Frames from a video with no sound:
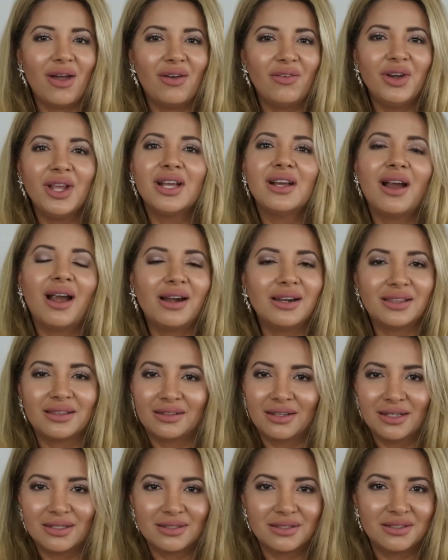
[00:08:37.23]

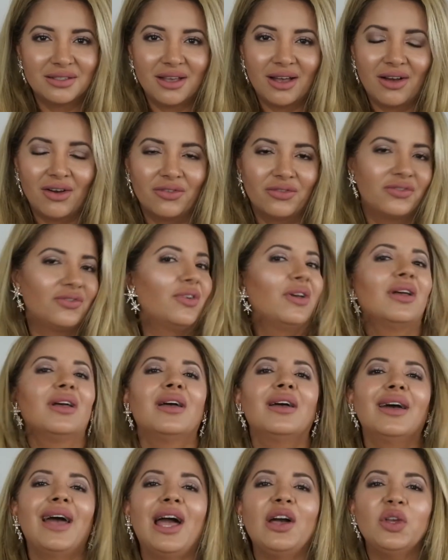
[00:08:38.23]
regardless of
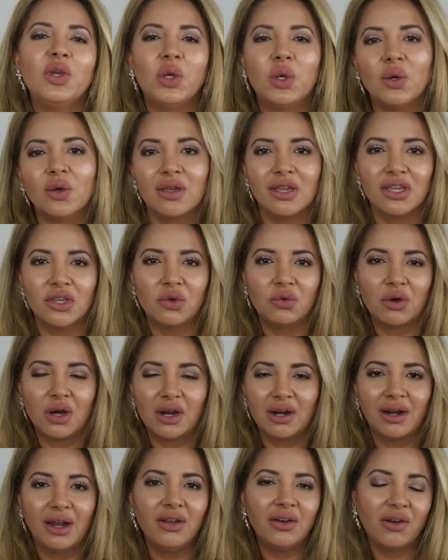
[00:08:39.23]
how kooky you
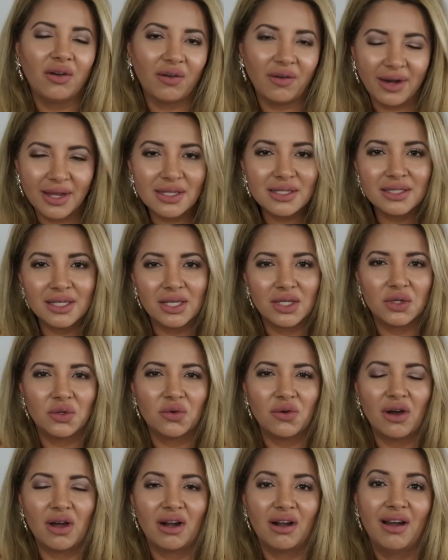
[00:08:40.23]
are, how crazy
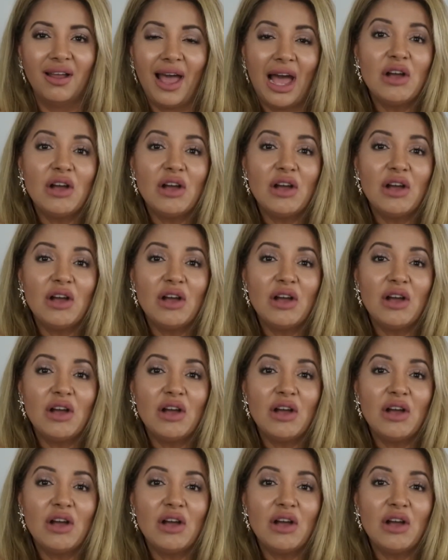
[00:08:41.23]
you are,